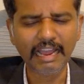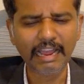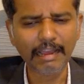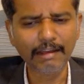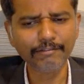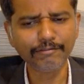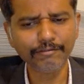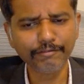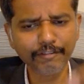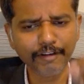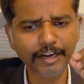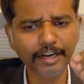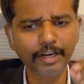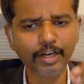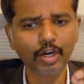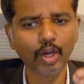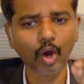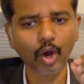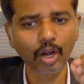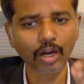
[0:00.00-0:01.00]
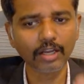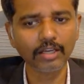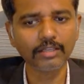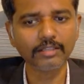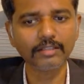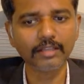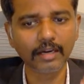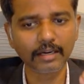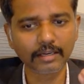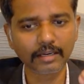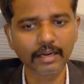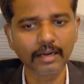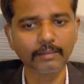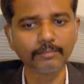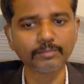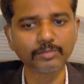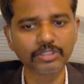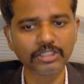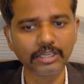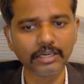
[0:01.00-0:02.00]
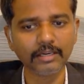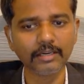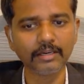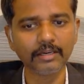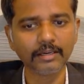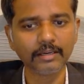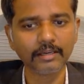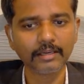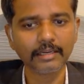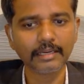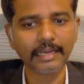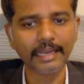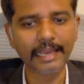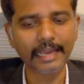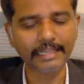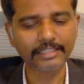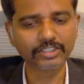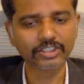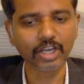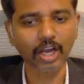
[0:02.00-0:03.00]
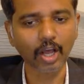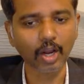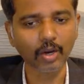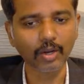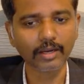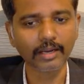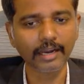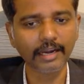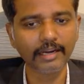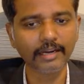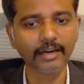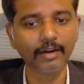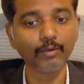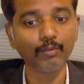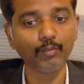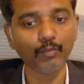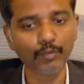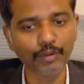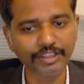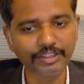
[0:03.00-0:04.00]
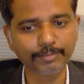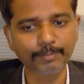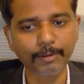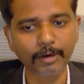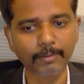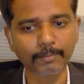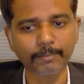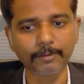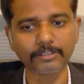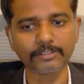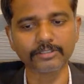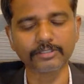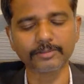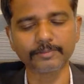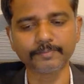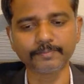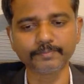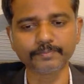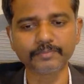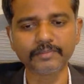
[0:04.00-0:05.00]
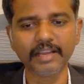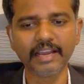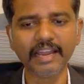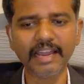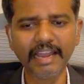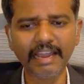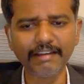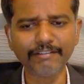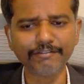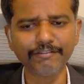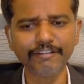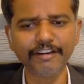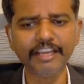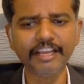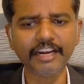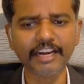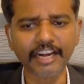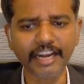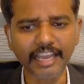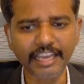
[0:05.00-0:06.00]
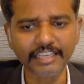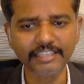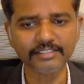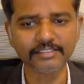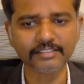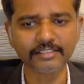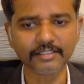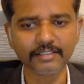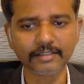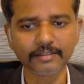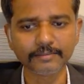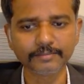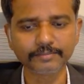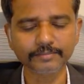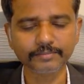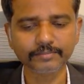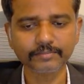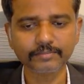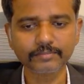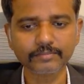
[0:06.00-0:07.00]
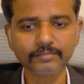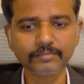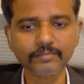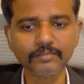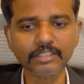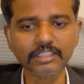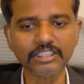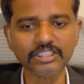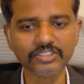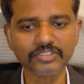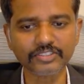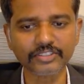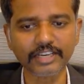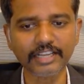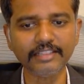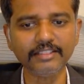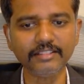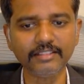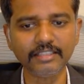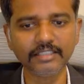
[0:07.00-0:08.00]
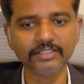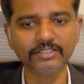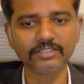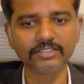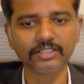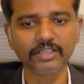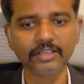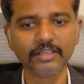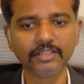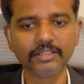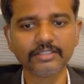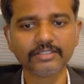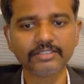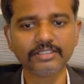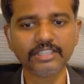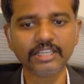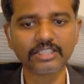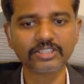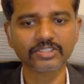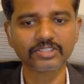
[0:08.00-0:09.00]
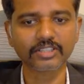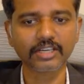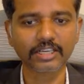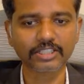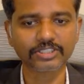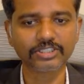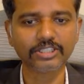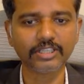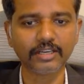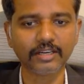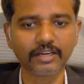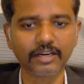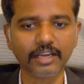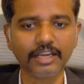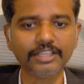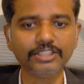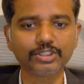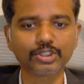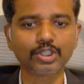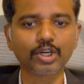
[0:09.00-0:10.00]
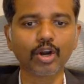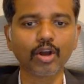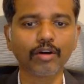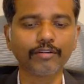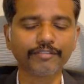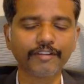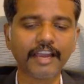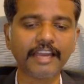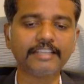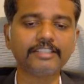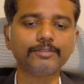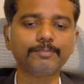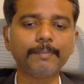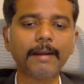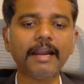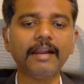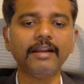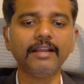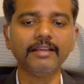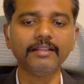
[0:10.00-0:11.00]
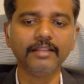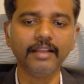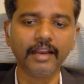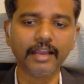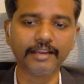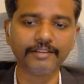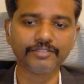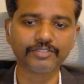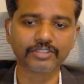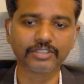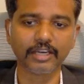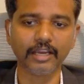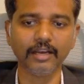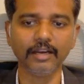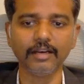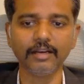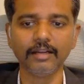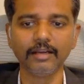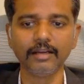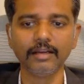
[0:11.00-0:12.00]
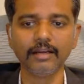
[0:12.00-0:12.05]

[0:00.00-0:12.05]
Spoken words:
Every dollar that comes in gets allocated with purpose. Every raise strengthens the structure instead of expanding the lifestyle.